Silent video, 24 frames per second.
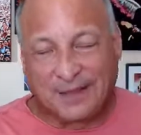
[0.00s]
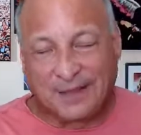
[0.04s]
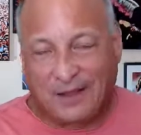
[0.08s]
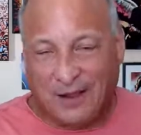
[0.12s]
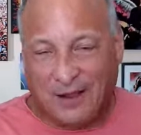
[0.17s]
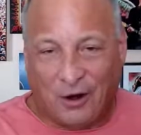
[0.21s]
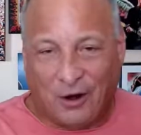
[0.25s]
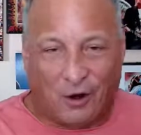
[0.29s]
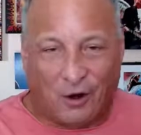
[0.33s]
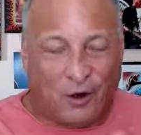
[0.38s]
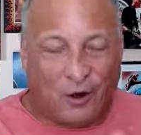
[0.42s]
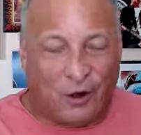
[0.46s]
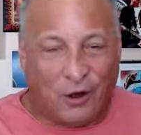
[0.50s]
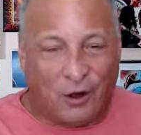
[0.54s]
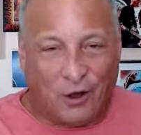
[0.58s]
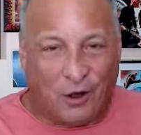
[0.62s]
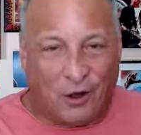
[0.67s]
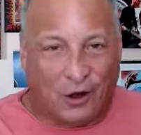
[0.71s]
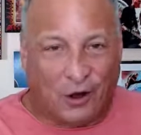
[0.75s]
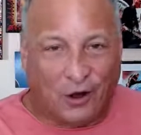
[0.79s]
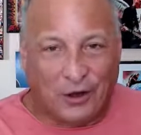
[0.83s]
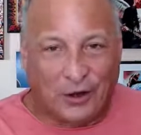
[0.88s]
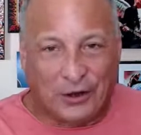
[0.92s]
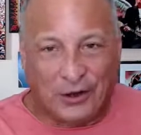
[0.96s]
are
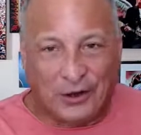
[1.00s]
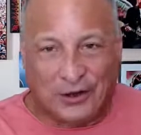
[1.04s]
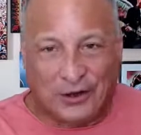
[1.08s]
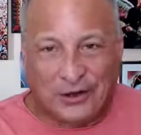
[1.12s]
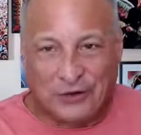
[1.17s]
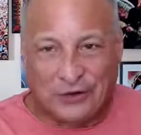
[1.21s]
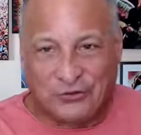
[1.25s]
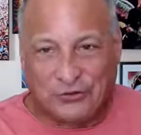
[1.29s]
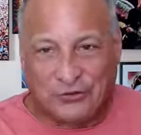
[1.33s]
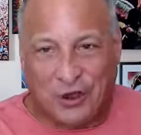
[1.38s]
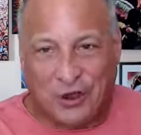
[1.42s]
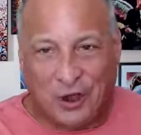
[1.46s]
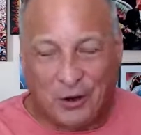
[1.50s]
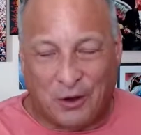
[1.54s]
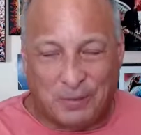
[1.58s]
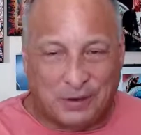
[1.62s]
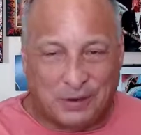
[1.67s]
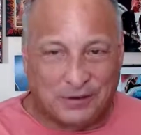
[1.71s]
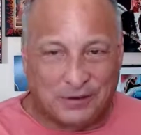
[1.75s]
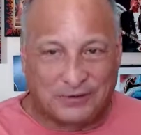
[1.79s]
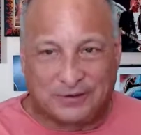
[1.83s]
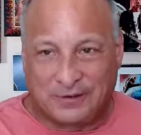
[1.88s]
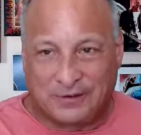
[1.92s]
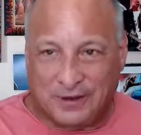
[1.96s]
all earlier in the show
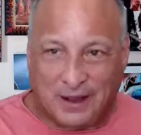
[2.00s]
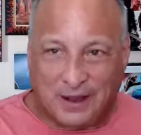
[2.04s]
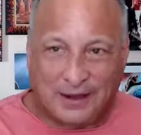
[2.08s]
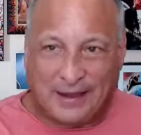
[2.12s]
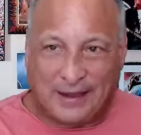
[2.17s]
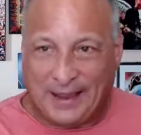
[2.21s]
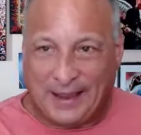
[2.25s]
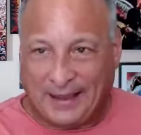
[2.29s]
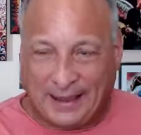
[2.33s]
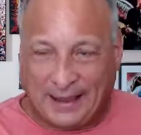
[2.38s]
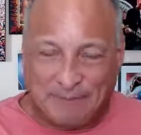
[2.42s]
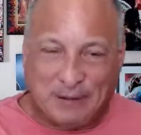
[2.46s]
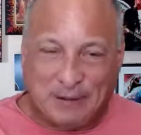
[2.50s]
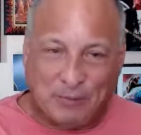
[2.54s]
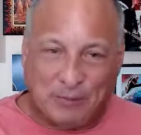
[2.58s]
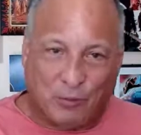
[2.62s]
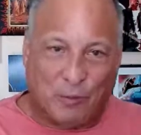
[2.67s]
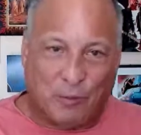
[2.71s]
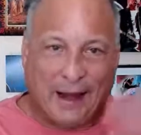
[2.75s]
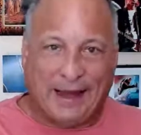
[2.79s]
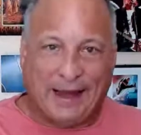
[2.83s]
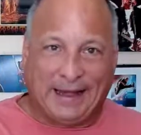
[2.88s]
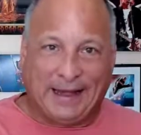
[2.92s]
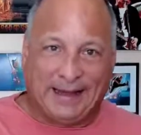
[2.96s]
because, I can't keep
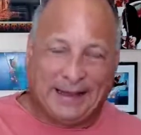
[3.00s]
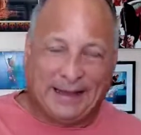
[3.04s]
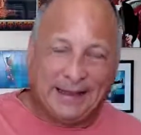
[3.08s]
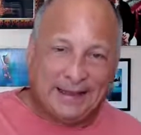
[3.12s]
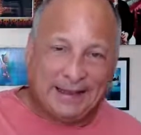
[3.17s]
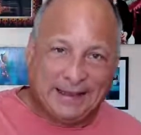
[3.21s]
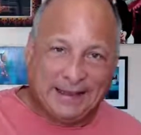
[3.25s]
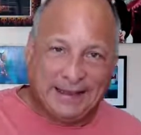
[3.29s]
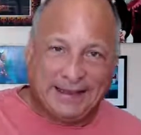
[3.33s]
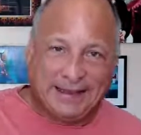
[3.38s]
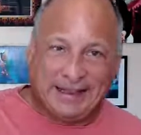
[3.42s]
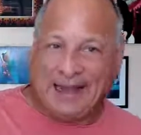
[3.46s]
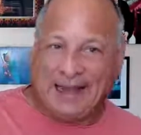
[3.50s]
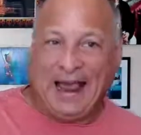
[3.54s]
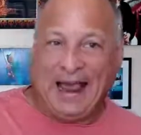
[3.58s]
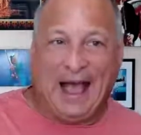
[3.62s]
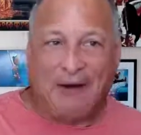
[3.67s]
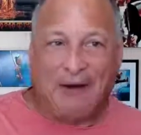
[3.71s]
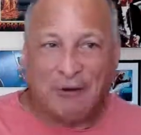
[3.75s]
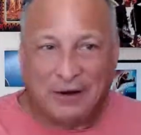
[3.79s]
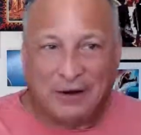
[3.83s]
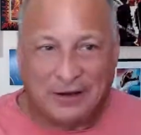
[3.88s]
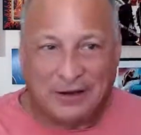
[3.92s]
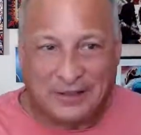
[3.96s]
people waiting an
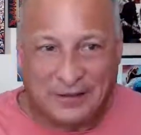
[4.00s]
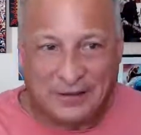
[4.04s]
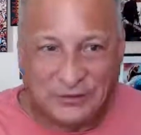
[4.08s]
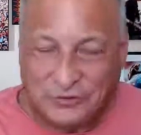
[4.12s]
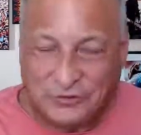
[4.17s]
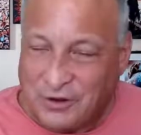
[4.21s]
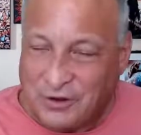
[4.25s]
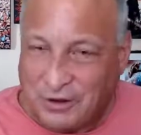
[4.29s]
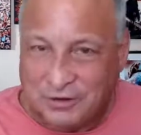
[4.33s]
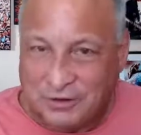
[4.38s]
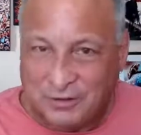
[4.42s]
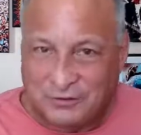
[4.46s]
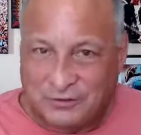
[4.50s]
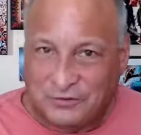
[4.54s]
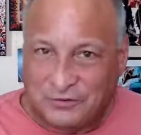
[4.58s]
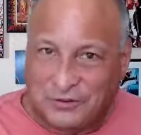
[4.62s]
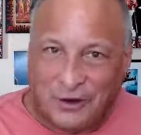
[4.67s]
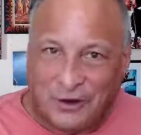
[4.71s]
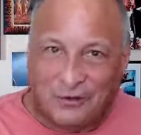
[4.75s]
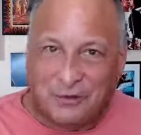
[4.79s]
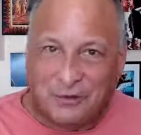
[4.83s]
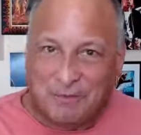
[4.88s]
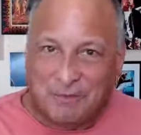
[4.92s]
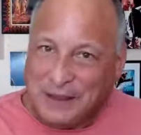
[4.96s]
hour into the show to
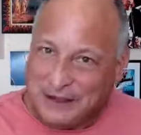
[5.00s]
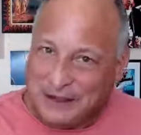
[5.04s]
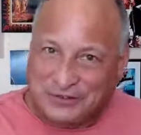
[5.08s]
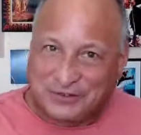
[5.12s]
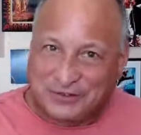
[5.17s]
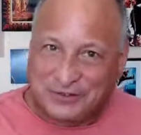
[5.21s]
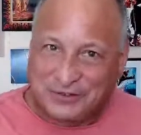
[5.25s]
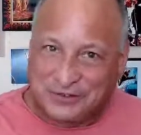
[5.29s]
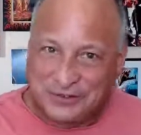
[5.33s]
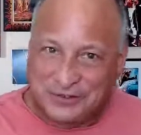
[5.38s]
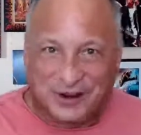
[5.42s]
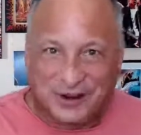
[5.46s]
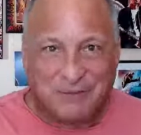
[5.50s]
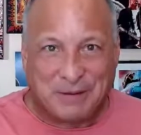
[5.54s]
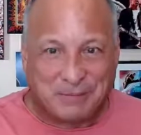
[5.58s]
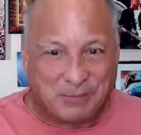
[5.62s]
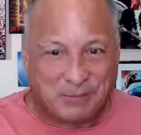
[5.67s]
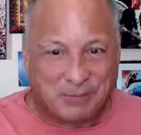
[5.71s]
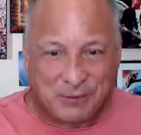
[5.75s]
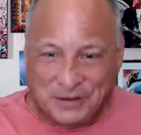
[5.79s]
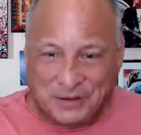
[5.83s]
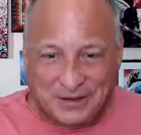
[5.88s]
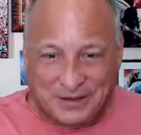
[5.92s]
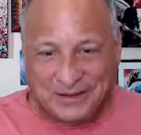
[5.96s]
show the pictures.
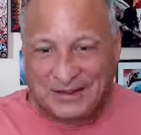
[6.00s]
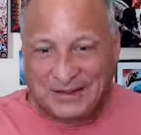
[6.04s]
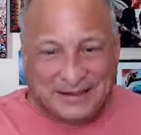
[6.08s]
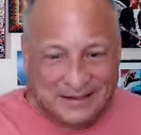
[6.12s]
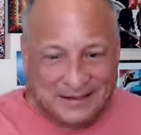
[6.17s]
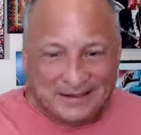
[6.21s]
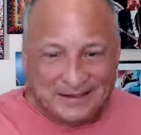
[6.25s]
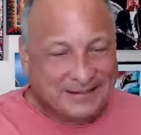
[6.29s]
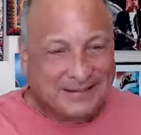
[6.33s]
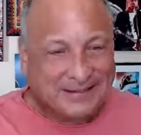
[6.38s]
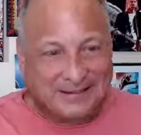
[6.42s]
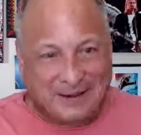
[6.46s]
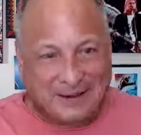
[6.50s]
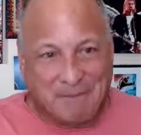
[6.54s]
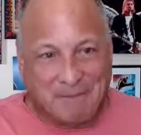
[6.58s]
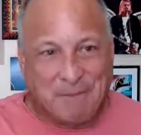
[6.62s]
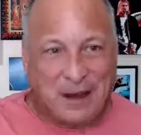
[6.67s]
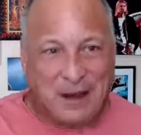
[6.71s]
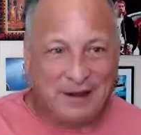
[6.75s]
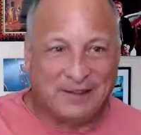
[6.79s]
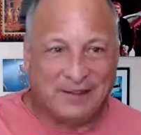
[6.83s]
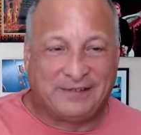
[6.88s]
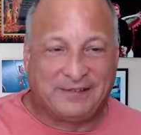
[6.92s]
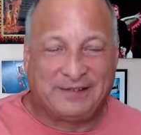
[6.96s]
People they
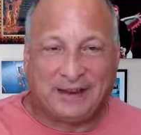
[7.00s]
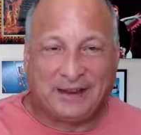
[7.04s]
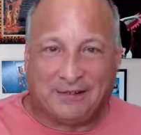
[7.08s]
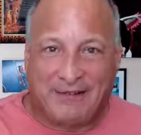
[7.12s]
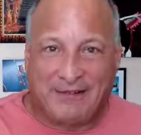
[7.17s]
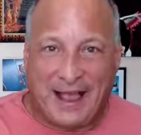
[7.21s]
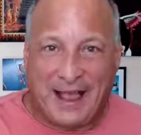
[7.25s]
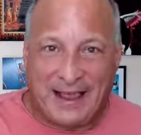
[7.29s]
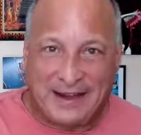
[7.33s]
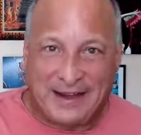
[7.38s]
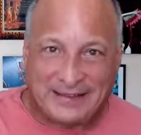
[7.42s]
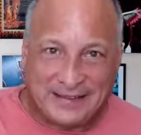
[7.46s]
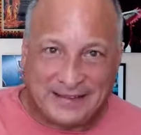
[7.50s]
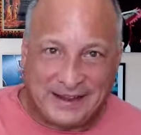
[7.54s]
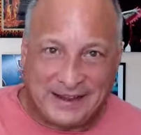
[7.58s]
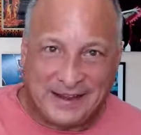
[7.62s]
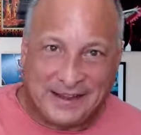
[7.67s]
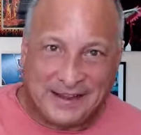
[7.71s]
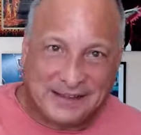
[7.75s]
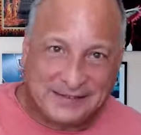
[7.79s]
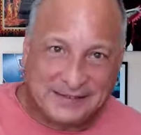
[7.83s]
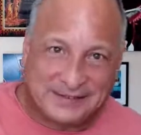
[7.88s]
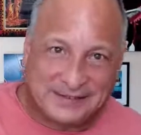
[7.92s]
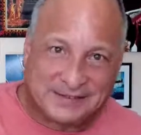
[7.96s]
barely stick around as it
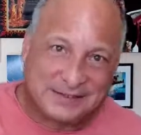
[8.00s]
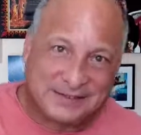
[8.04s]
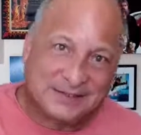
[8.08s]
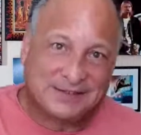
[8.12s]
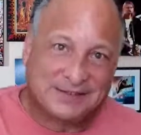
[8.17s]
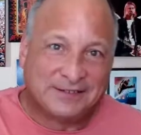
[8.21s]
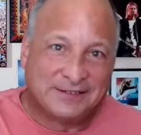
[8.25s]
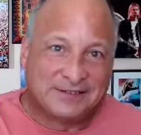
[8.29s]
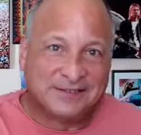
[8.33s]
is.